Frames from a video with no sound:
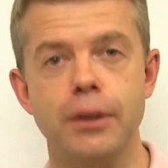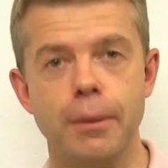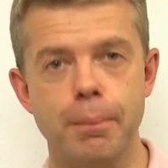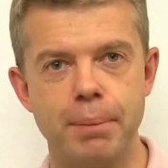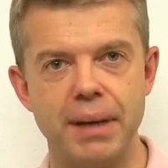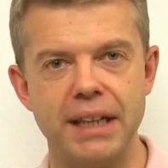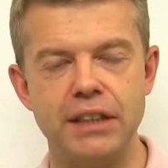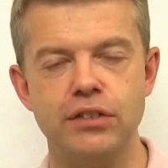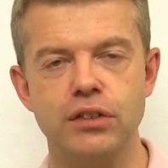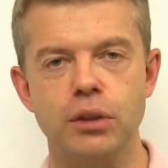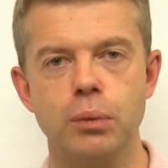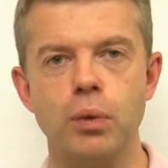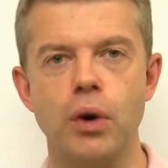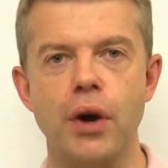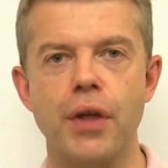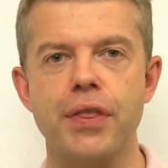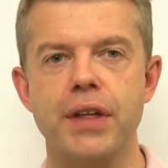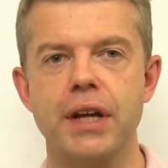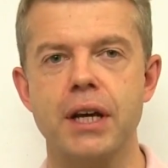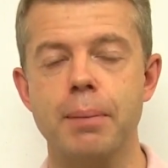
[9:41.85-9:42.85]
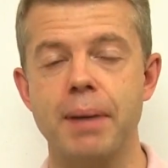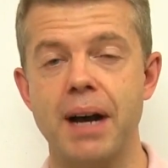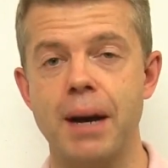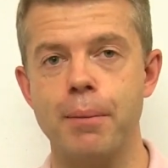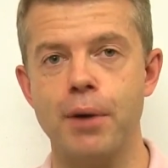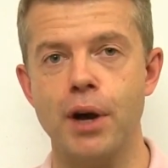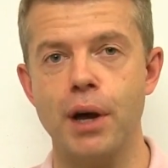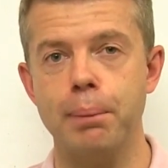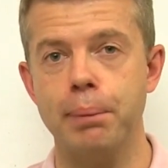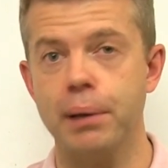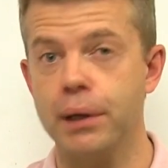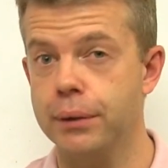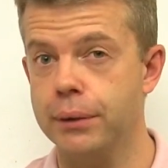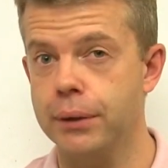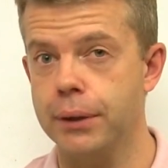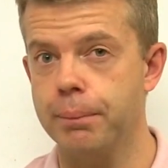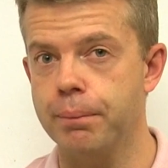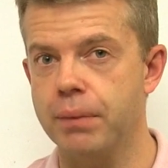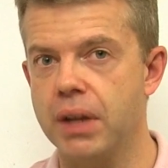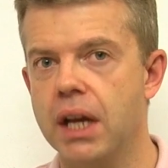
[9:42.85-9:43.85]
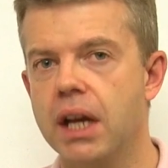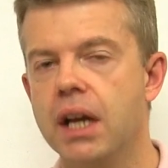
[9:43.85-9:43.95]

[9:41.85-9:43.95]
and based on what I think about my opponent.